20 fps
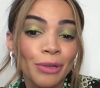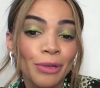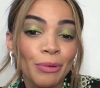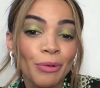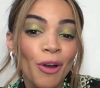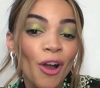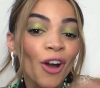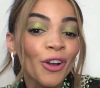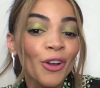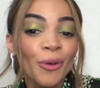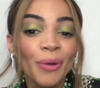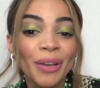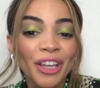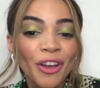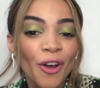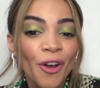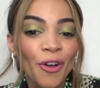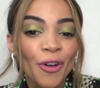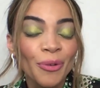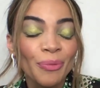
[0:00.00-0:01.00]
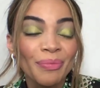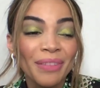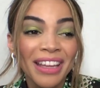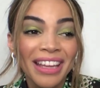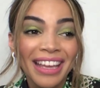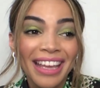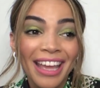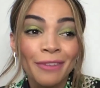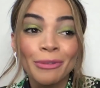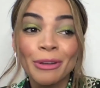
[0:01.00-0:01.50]
We were all going home
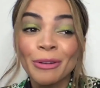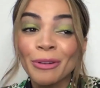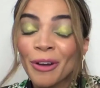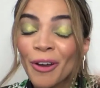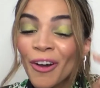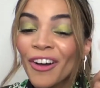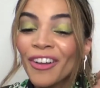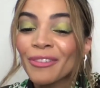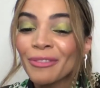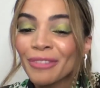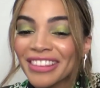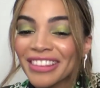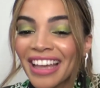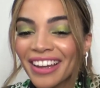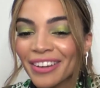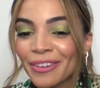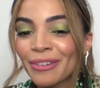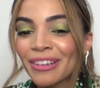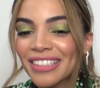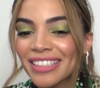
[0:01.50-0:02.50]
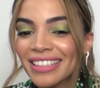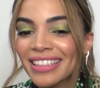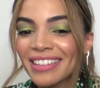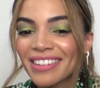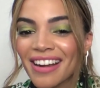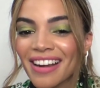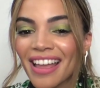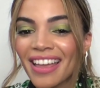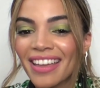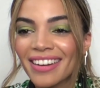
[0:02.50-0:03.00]
and we were all with that
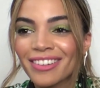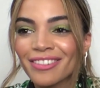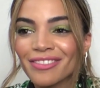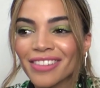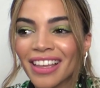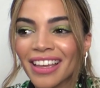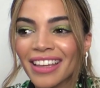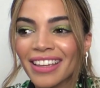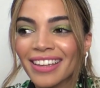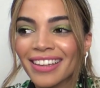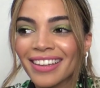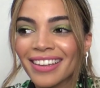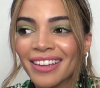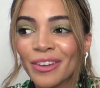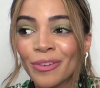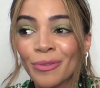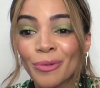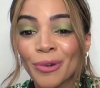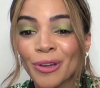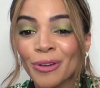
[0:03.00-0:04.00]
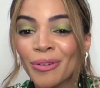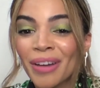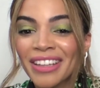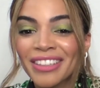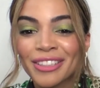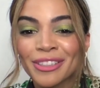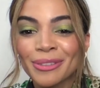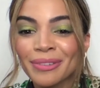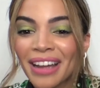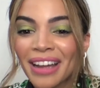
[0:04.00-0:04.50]
questionnaire ahead of like, what do I
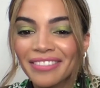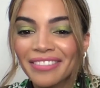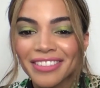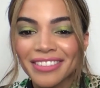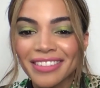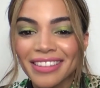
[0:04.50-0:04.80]
do after